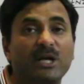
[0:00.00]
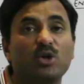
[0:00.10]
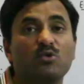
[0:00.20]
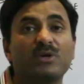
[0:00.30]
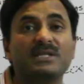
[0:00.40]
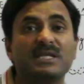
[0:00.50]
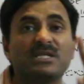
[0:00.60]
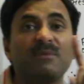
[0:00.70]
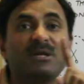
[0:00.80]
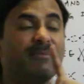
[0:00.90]
endonuclease
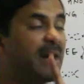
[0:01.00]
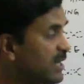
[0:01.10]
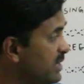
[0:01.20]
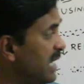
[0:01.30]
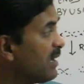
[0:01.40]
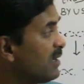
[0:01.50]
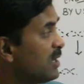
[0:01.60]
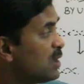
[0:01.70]
enzyme in the bacteria?